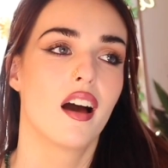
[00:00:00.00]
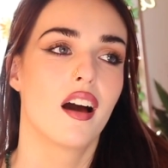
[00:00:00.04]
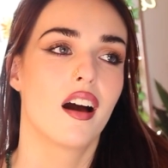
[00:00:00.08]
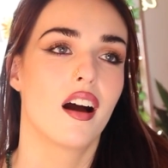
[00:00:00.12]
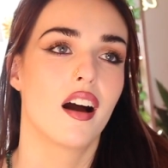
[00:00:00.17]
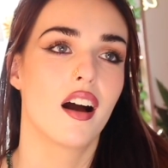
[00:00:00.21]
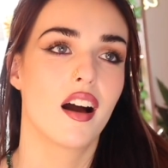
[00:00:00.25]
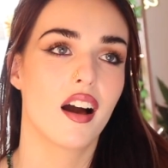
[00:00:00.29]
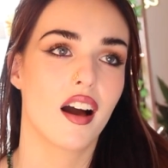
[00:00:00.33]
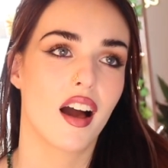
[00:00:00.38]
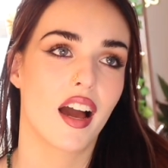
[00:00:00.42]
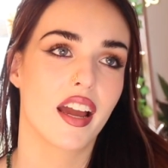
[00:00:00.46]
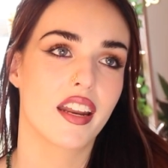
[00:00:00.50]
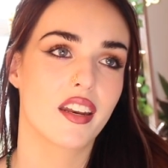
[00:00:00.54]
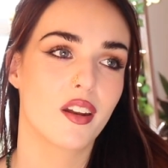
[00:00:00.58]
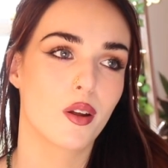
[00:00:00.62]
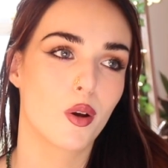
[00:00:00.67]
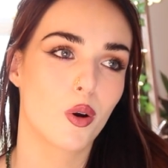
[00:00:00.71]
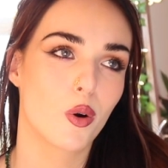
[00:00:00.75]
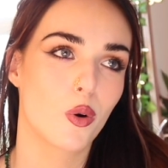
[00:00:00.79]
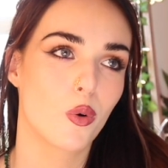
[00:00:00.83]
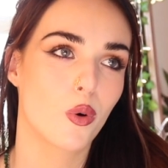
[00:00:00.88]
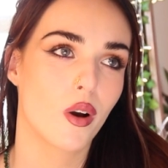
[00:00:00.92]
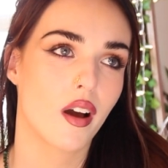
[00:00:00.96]
I
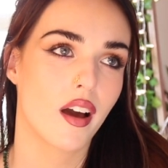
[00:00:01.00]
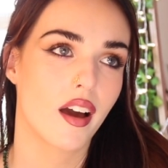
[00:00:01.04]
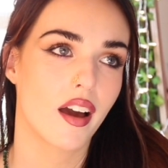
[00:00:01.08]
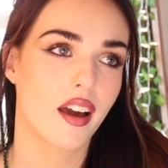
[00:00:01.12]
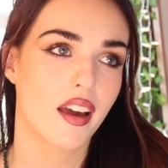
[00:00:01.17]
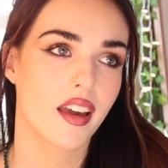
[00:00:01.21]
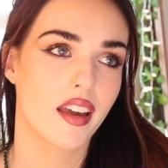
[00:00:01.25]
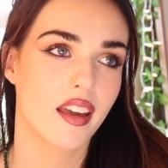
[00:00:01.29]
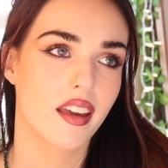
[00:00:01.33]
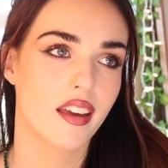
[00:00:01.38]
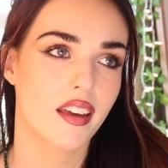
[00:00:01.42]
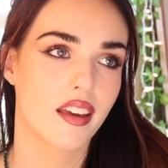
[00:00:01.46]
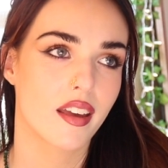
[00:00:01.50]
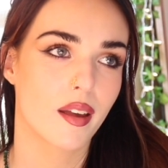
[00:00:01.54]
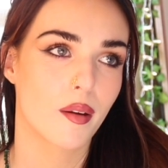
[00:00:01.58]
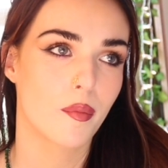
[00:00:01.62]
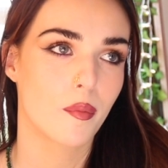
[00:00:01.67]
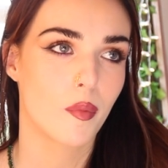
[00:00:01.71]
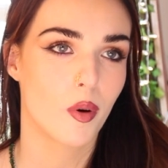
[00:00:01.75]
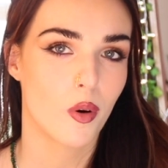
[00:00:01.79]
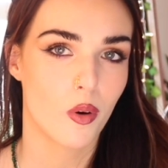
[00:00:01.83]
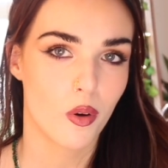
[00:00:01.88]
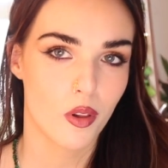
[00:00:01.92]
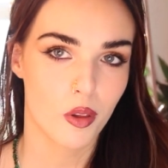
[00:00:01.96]
know I am
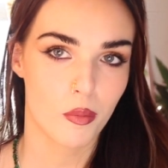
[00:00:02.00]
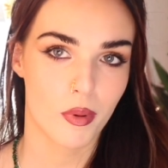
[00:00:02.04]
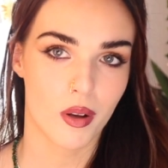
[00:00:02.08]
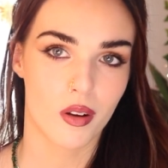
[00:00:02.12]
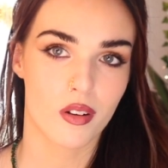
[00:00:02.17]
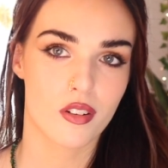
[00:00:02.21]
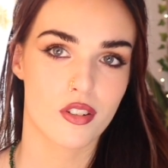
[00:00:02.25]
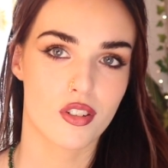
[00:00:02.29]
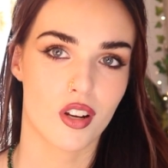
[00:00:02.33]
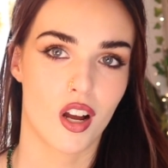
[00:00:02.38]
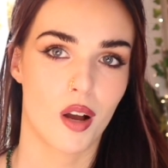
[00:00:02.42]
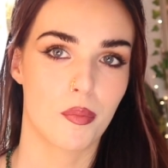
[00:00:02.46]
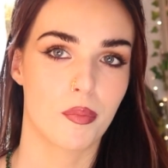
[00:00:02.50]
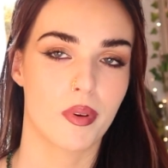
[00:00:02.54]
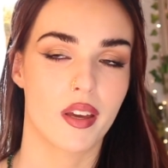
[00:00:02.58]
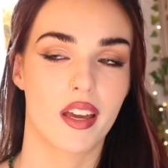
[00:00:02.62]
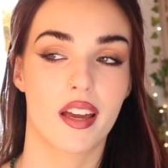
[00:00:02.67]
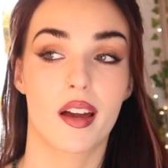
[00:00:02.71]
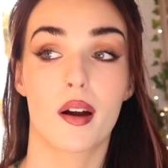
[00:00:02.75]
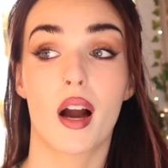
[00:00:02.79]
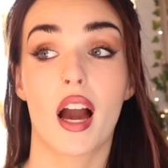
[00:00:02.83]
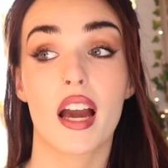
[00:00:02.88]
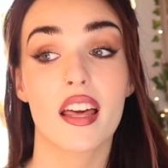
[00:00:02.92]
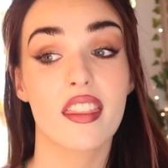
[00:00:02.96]
all about shopping.
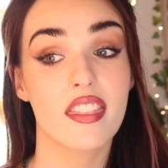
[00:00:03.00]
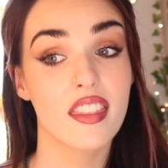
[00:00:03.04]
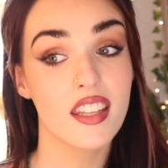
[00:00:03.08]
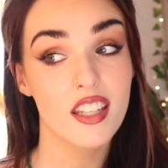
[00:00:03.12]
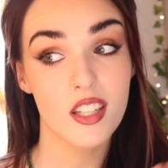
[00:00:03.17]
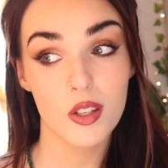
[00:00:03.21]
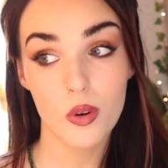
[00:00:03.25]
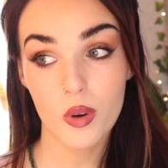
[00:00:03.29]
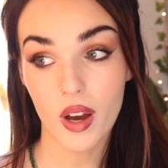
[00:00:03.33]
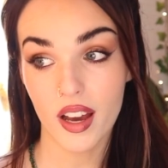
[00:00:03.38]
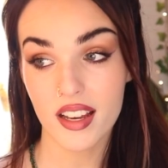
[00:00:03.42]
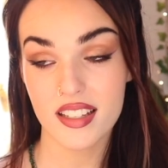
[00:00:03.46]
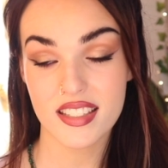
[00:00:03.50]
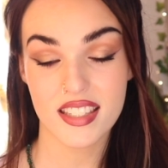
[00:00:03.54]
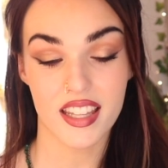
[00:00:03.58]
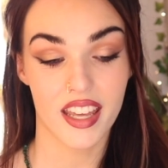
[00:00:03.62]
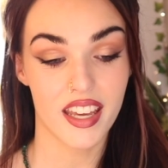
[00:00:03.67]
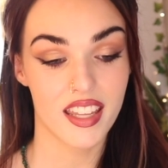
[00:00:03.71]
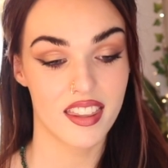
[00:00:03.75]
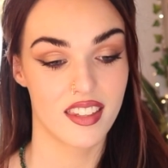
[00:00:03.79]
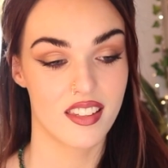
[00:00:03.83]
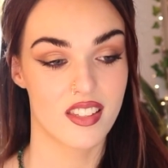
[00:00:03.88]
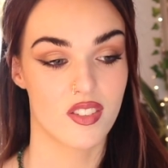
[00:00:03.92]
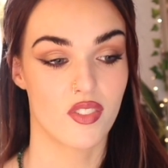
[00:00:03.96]
I think you guys
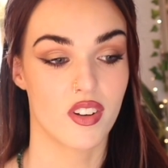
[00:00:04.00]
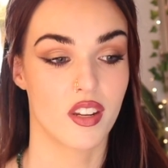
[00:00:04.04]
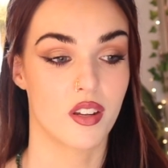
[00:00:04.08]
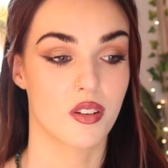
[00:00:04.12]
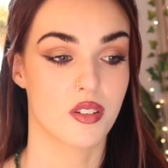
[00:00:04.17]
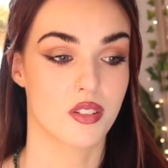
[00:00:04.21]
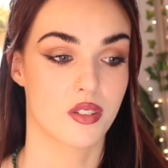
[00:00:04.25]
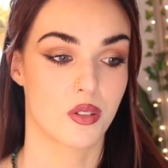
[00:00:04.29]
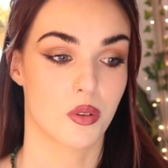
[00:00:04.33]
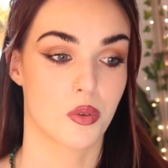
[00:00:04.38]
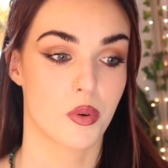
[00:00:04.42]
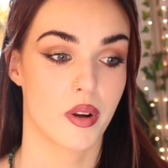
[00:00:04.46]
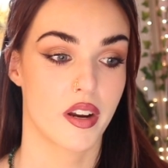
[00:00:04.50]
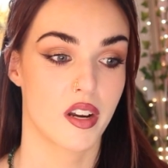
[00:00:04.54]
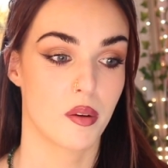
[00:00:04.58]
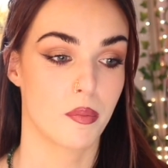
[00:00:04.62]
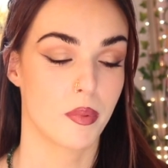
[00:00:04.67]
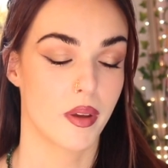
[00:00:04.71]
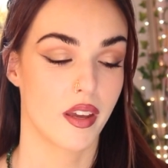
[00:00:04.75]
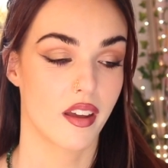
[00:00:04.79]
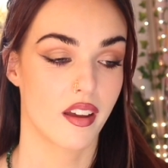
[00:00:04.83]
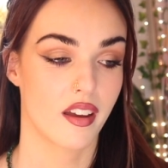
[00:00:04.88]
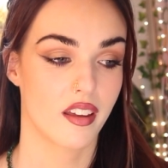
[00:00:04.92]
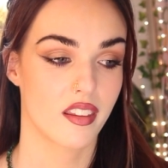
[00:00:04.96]
like these videos, though, quite a
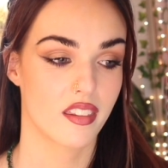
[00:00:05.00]
bit.